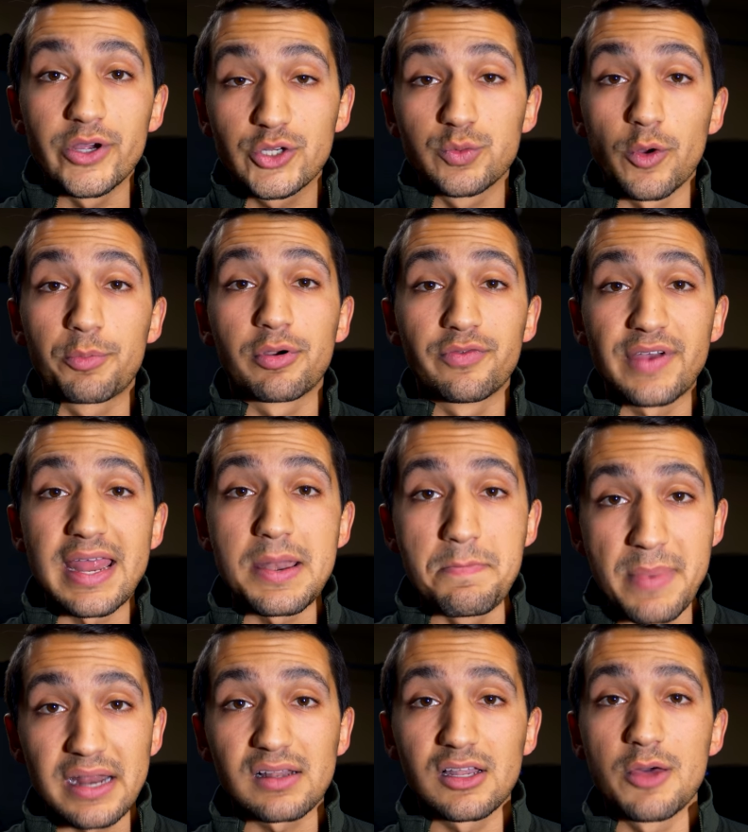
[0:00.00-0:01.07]
which will prevent
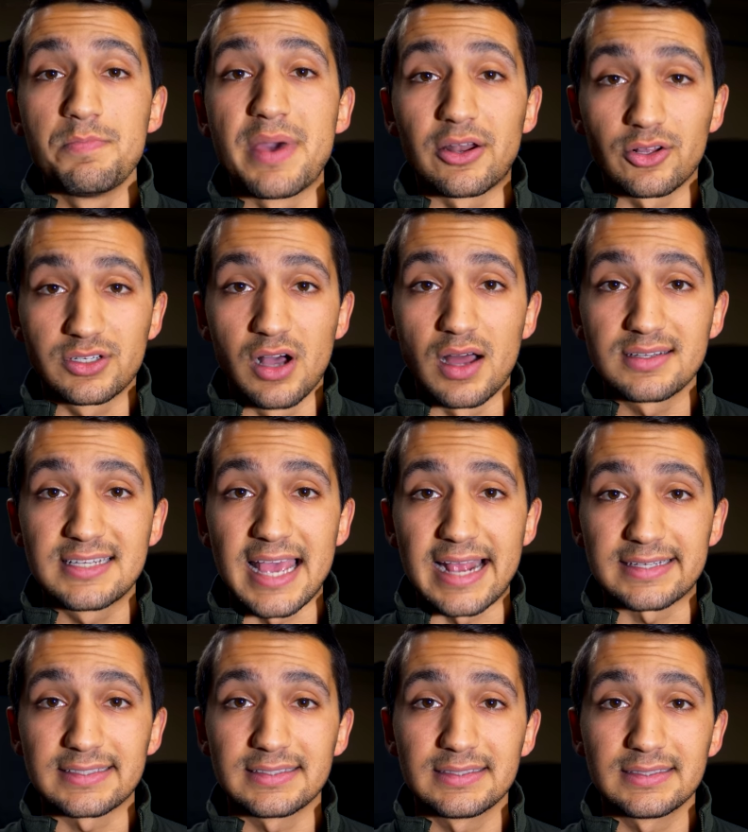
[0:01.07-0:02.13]
metal on metal contact.